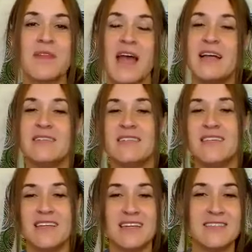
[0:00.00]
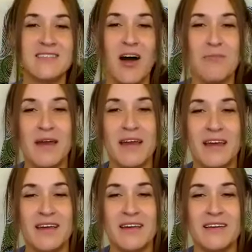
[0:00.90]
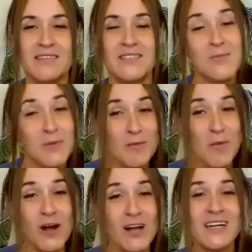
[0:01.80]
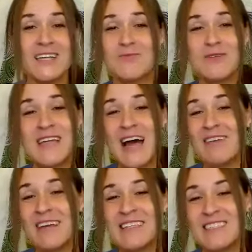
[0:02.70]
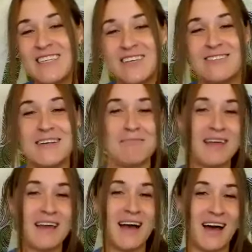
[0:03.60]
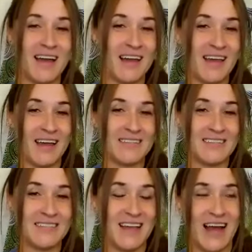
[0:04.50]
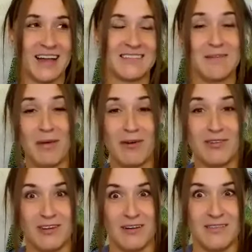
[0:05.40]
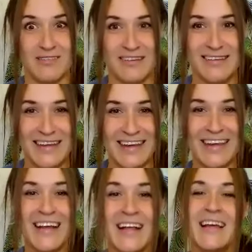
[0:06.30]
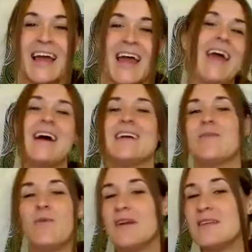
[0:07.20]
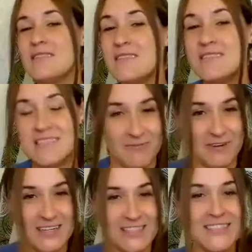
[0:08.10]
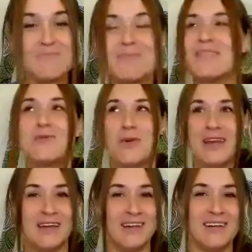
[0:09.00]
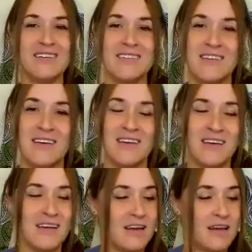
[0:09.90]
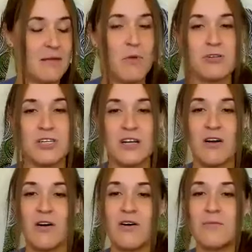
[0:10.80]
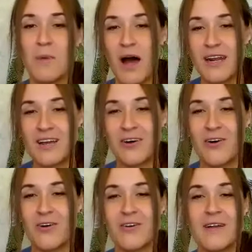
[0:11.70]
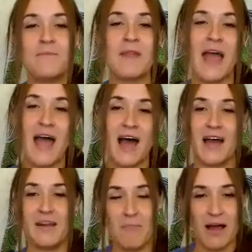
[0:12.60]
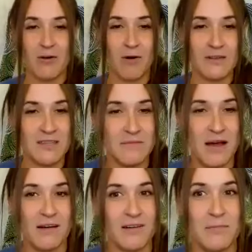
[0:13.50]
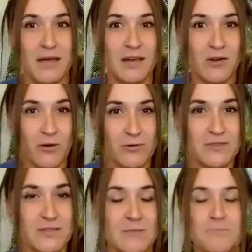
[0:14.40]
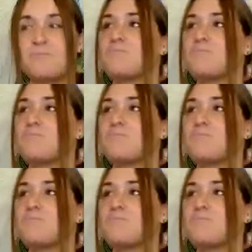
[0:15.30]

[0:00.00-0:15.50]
And today's topic is super important because we're diving into something I guess asked about constantly. And what is the difference between the emotion code, body code, and my quantum alchemy codes?